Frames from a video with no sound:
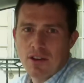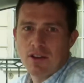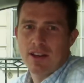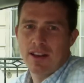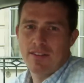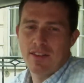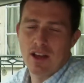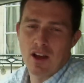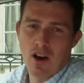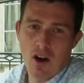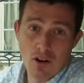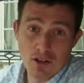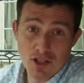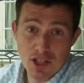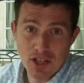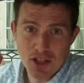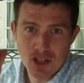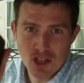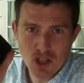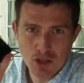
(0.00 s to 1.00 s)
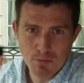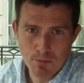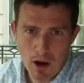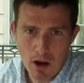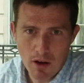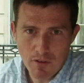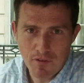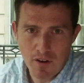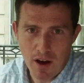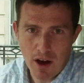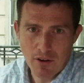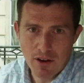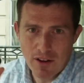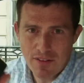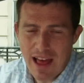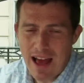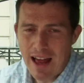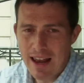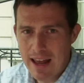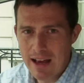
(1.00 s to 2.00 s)
connect the car to your smartphone, and
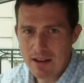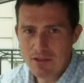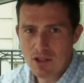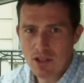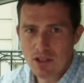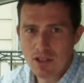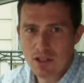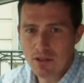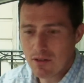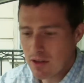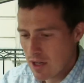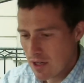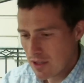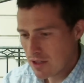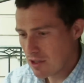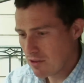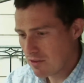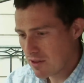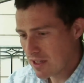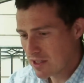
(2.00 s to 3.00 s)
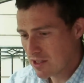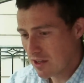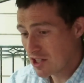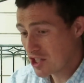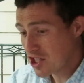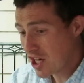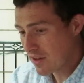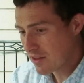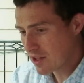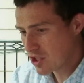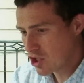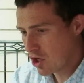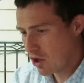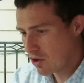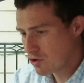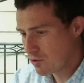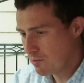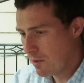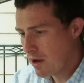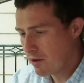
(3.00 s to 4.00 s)
that allows you to do things like check the
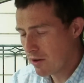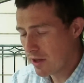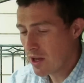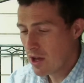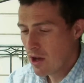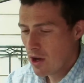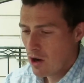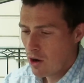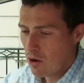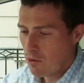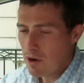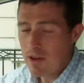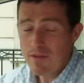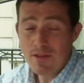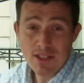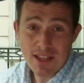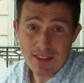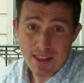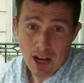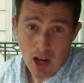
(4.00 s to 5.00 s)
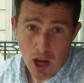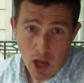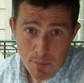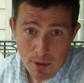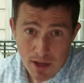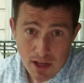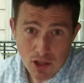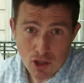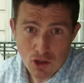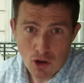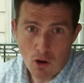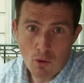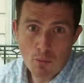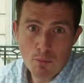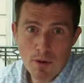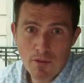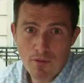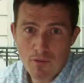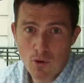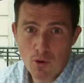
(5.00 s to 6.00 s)
charge remotely or even set the climate control
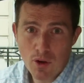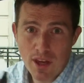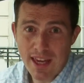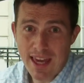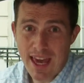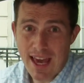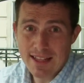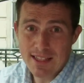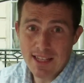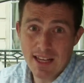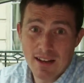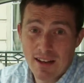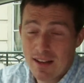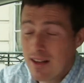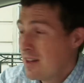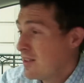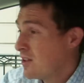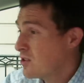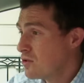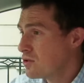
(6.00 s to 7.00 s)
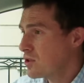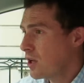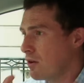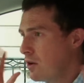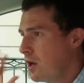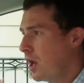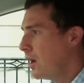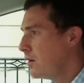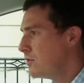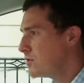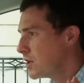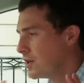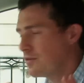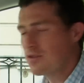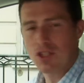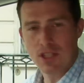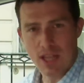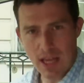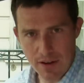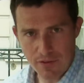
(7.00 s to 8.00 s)
before you get in. There's also loads of
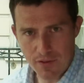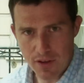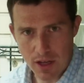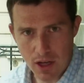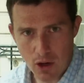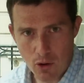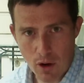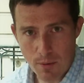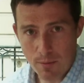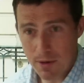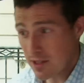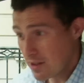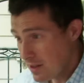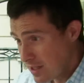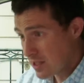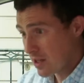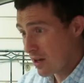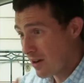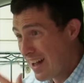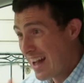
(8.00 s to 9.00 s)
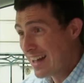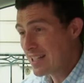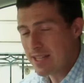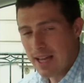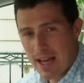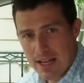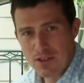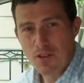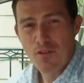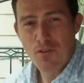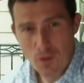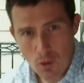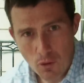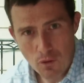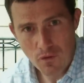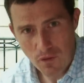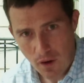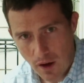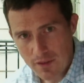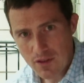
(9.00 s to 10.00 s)
safety equipment, and this car actually has a full
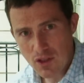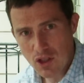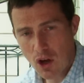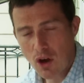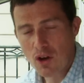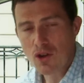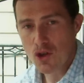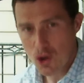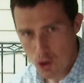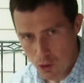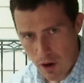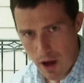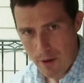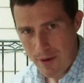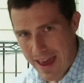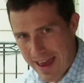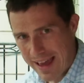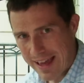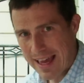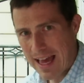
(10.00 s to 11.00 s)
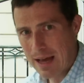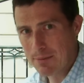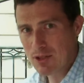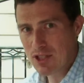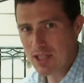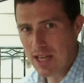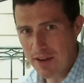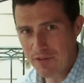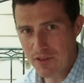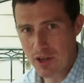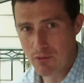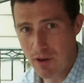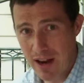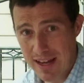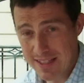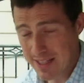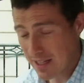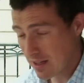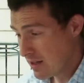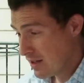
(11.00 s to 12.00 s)
5-star Euro NCAP safety
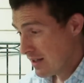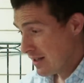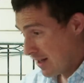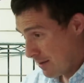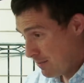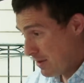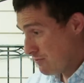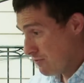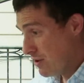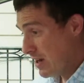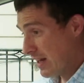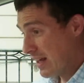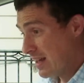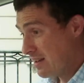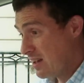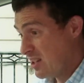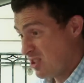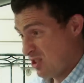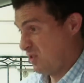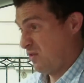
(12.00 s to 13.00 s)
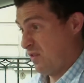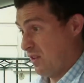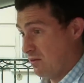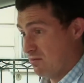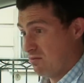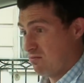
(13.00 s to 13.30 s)
rating. I mean, really, it just feels